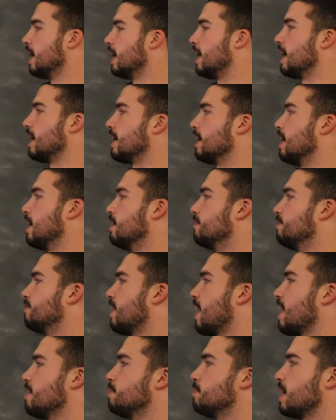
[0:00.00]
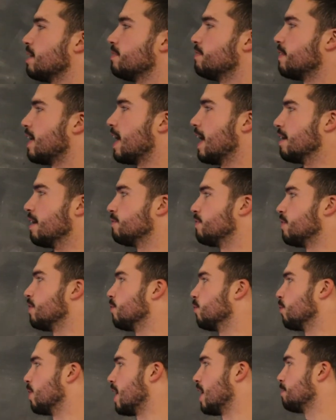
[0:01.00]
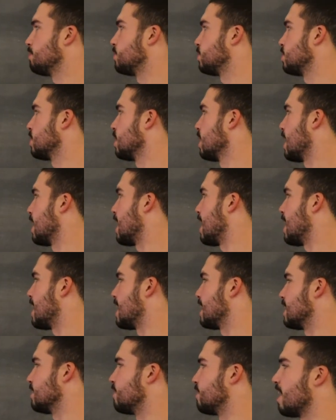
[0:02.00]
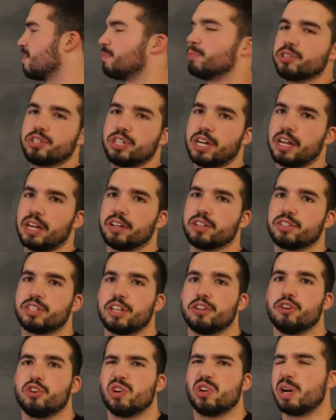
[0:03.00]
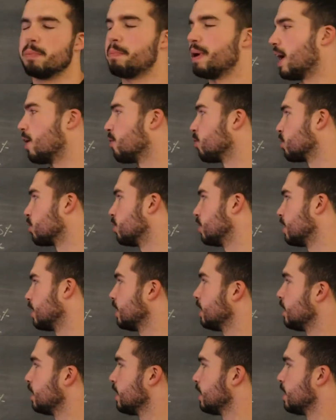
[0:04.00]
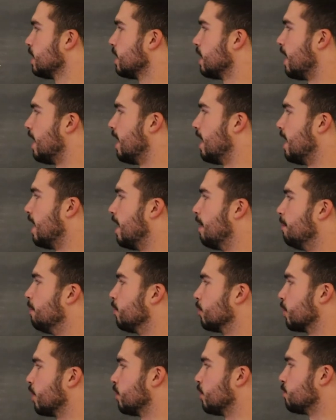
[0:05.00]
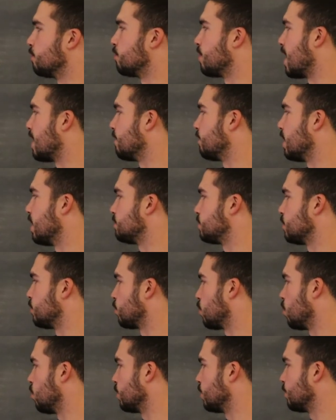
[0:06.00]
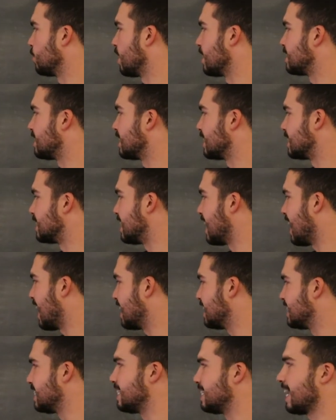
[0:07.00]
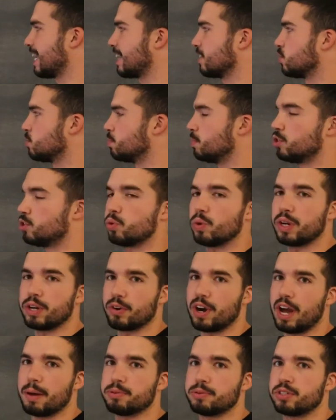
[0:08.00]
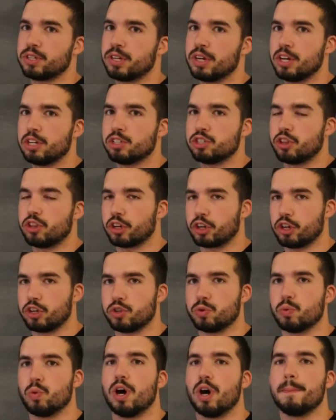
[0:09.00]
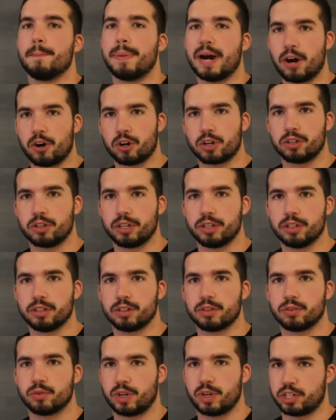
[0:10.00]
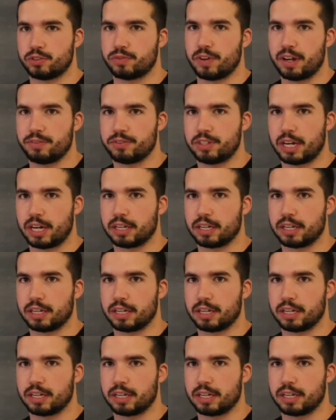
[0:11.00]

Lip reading: a 5x5 reps at 85%. Let's say they're doing a power clean. They're going to do 5 reps and they're only resting 10 seconds between reps. So they're going to do one power clean, rest 10